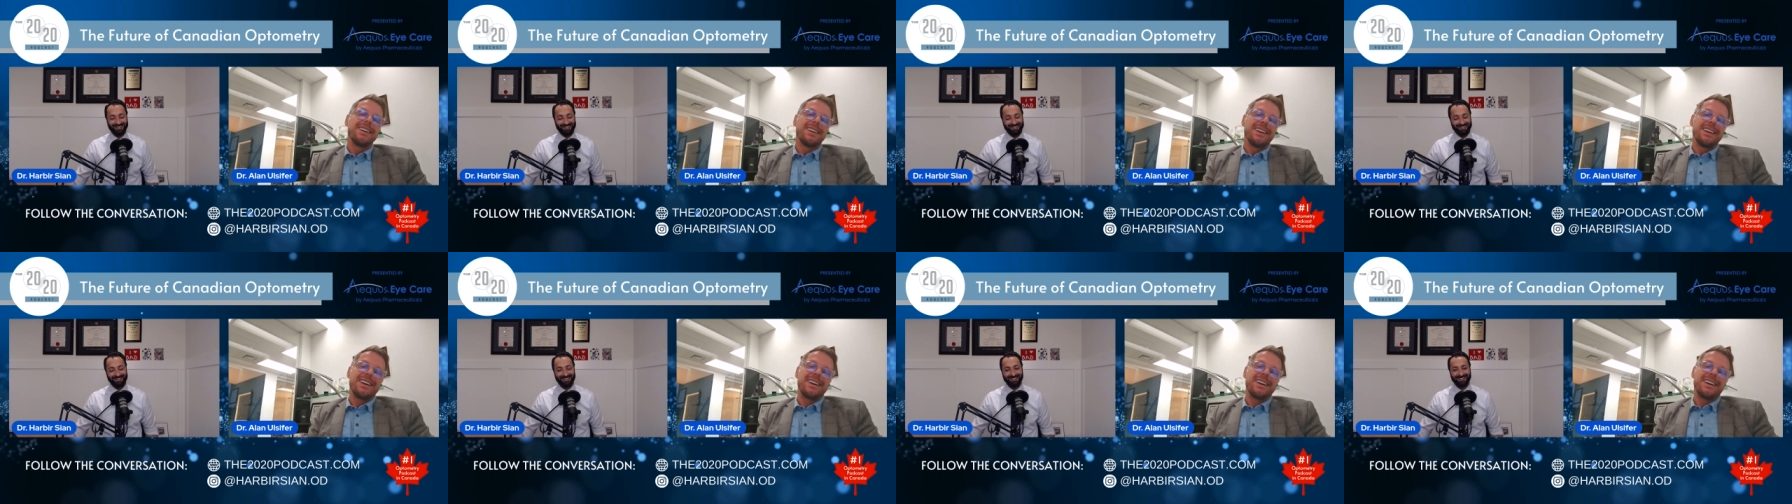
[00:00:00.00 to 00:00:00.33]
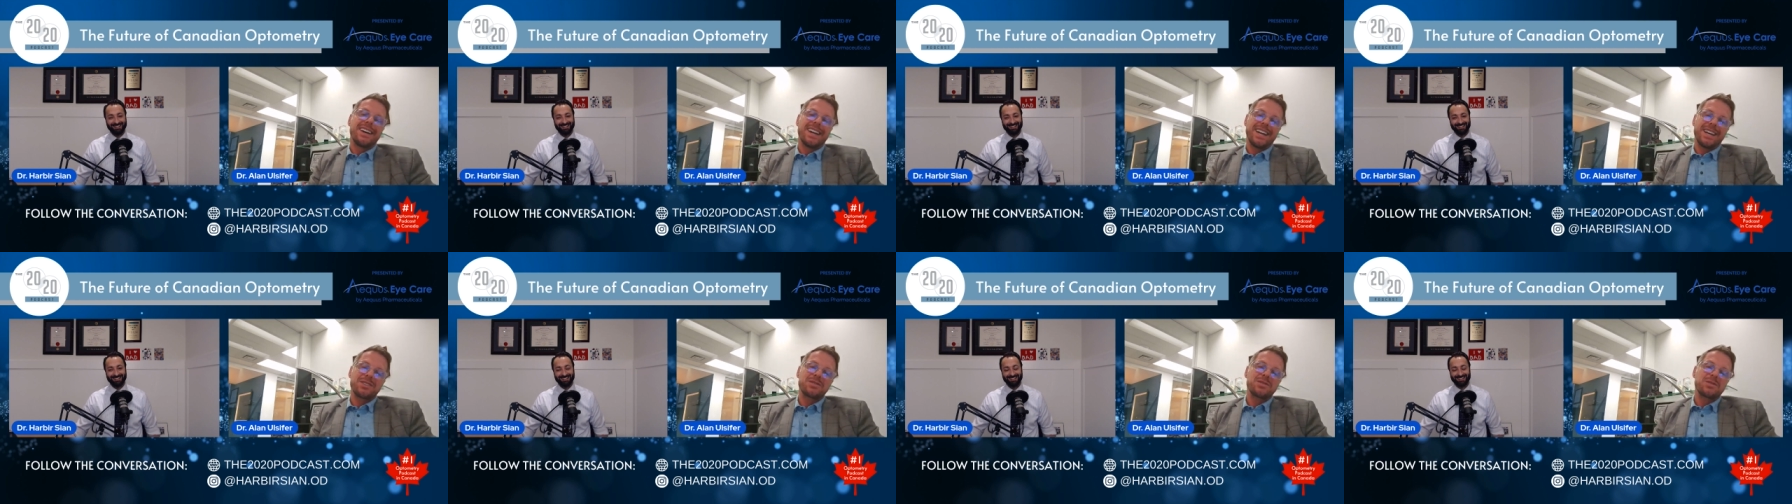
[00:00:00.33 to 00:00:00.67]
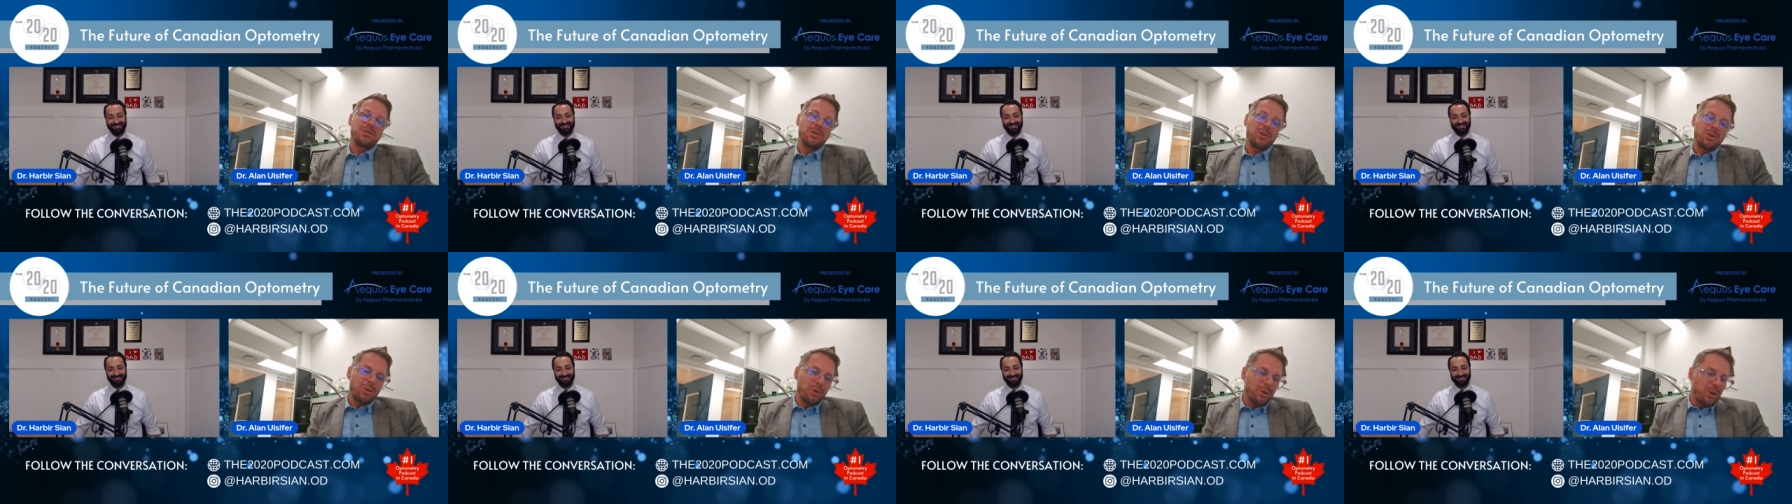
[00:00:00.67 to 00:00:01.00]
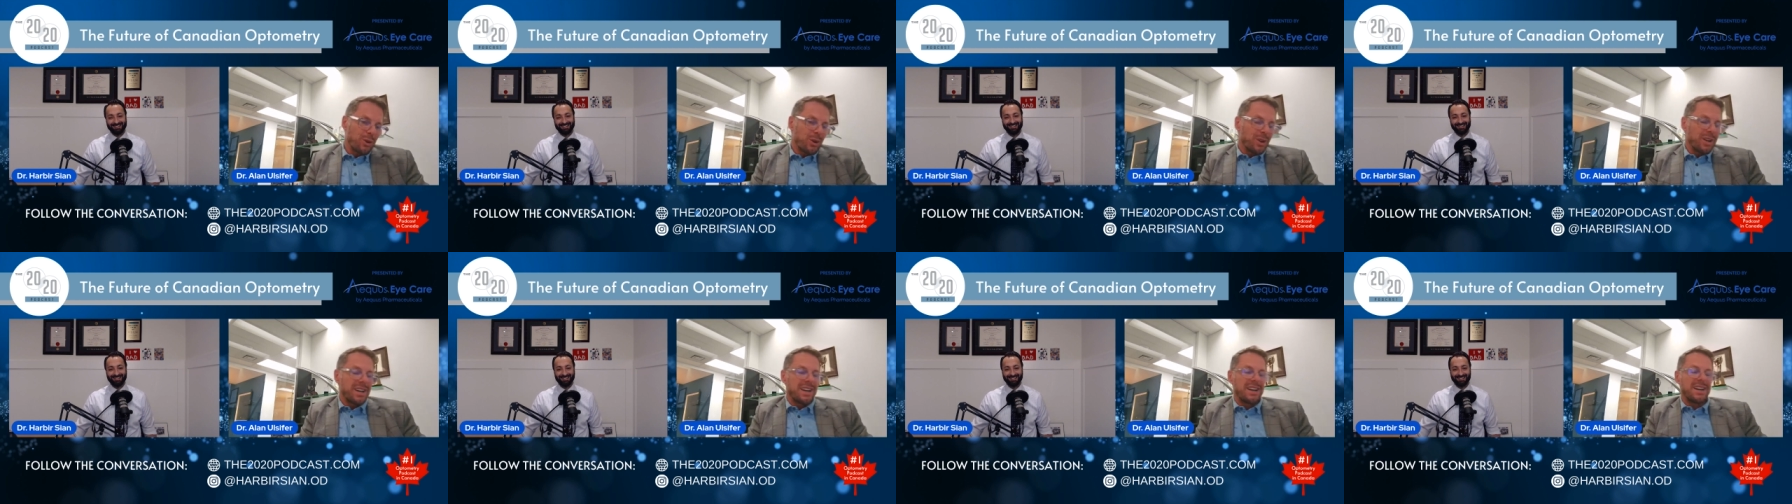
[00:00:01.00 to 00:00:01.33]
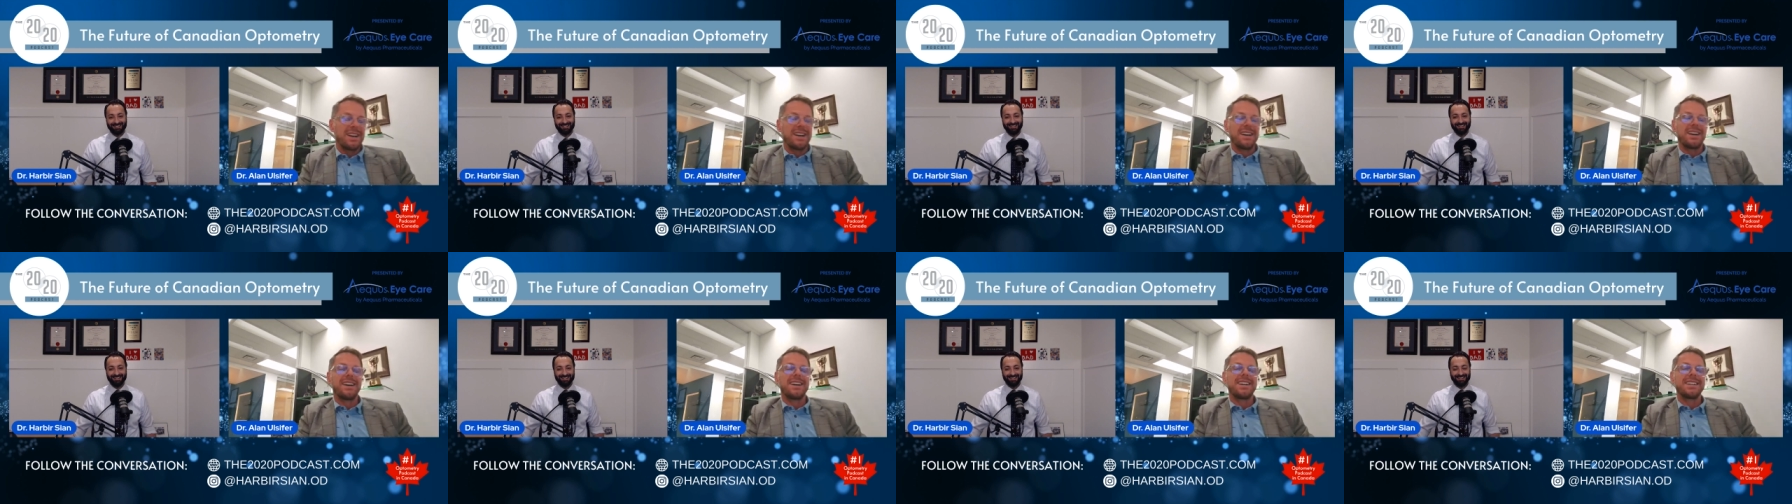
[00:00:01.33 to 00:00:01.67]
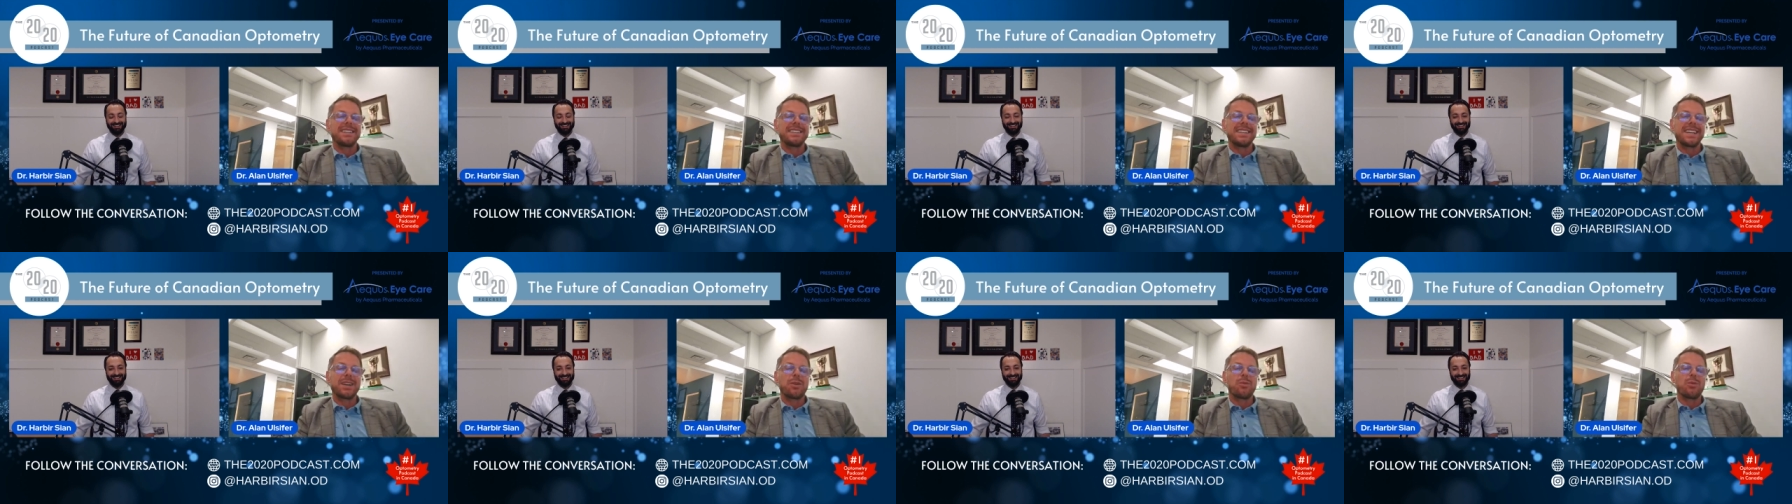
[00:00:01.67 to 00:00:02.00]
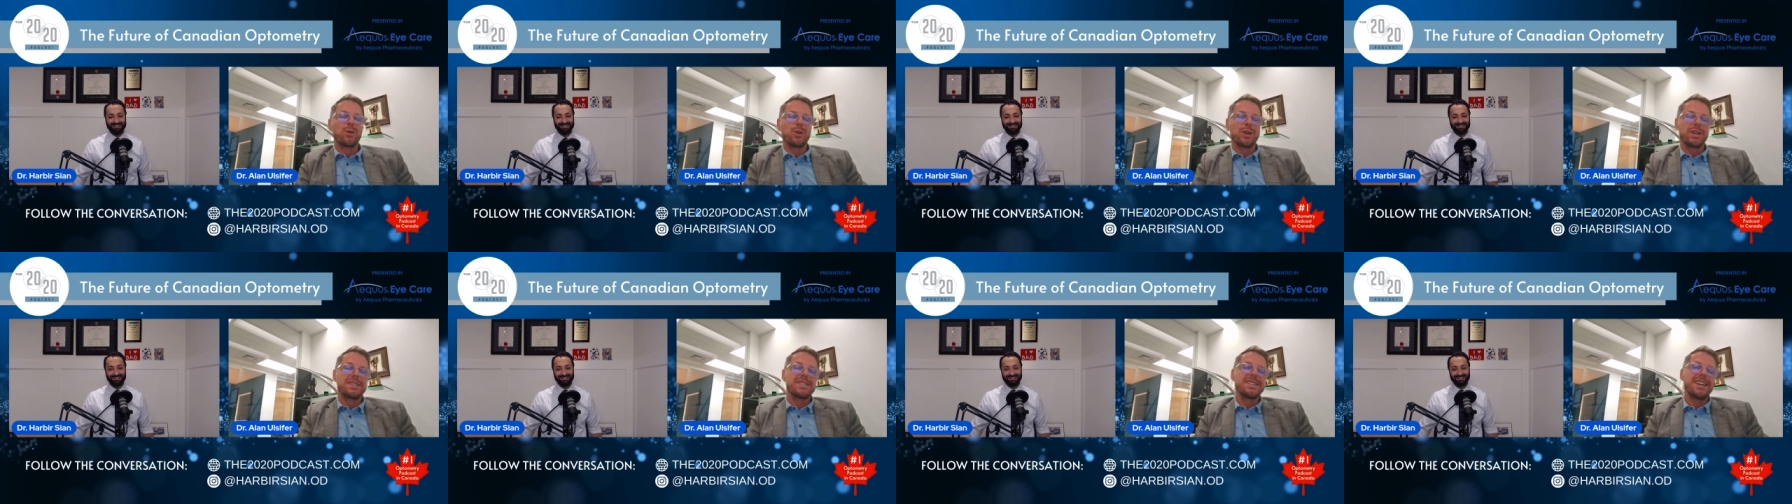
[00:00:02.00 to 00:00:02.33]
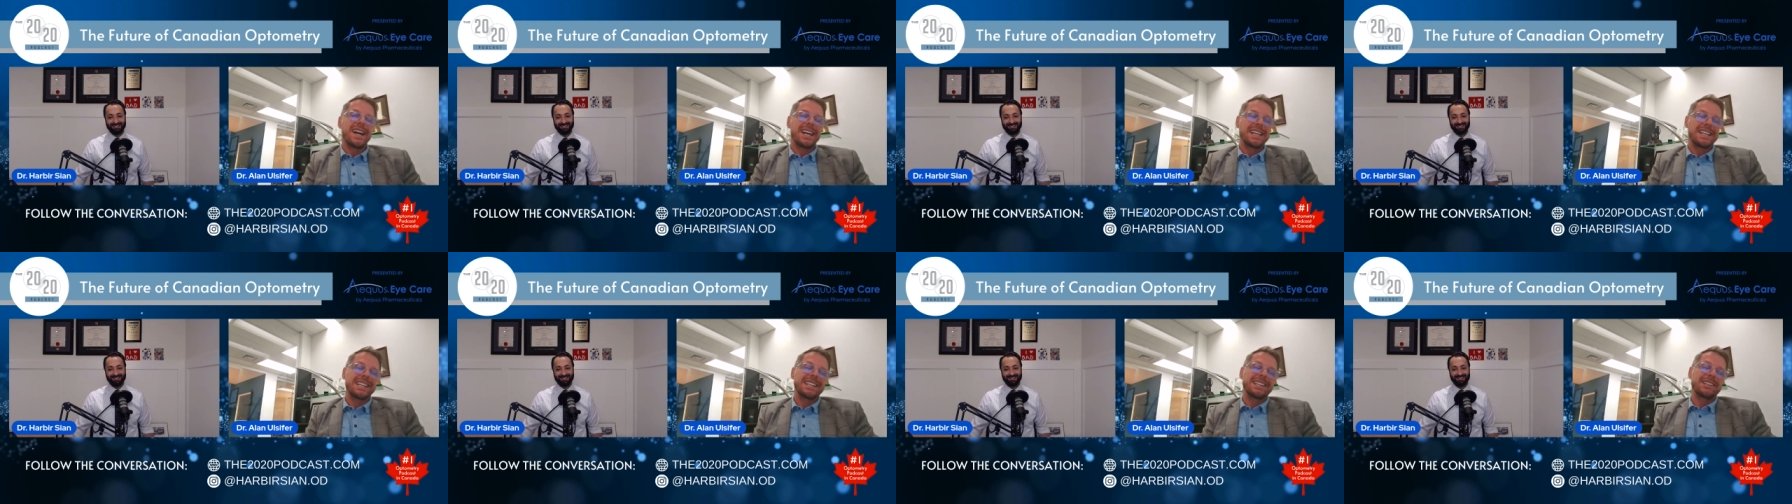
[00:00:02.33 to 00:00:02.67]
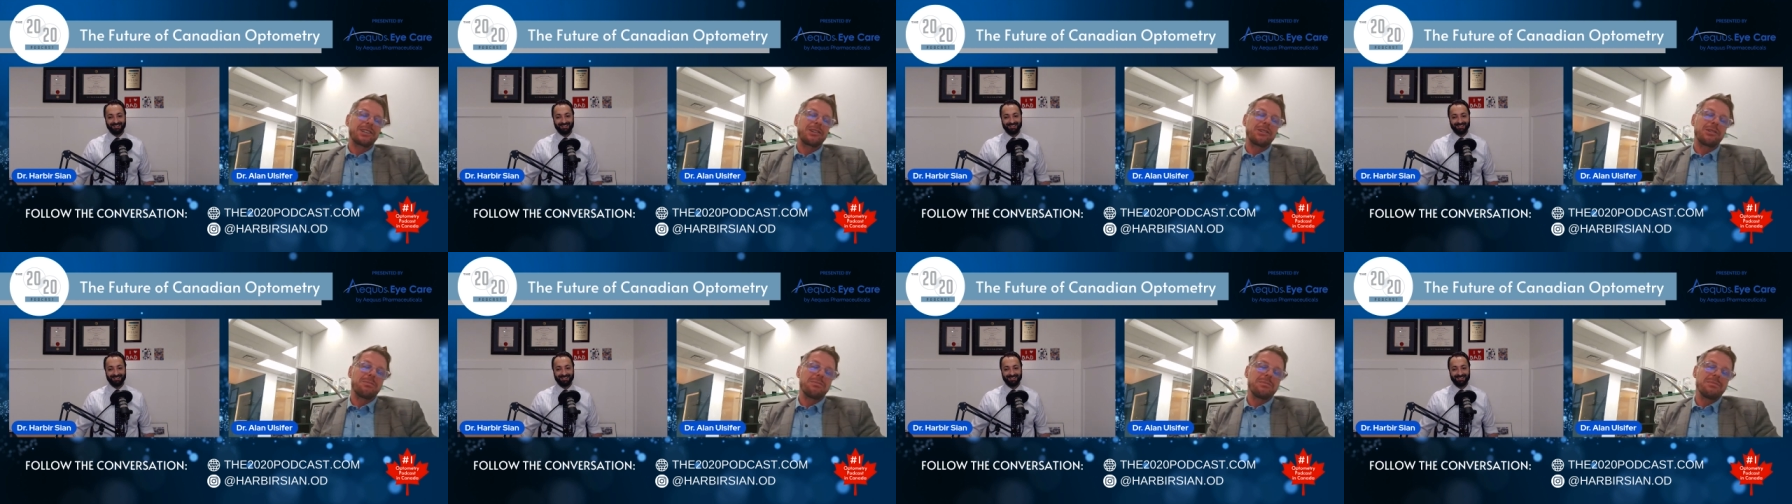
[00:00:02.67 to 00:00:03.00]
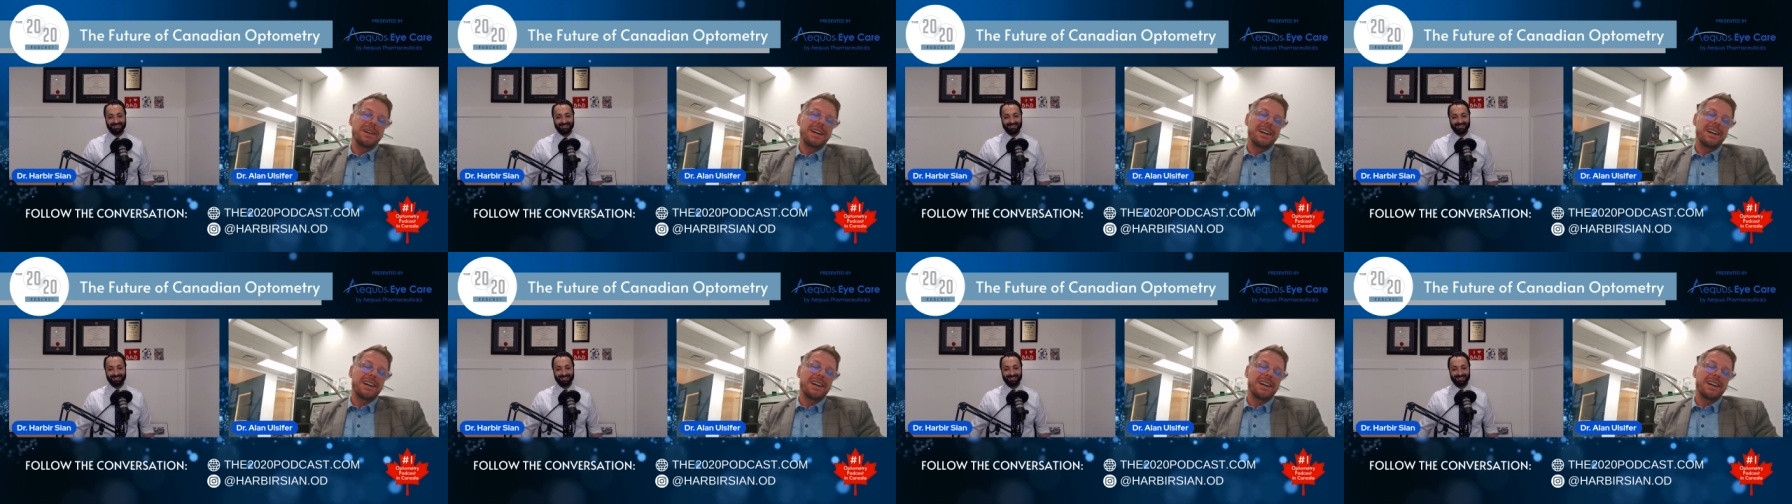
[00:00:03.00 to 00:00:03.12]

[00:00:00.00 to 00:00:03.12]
Essilor. Like we're a tiny little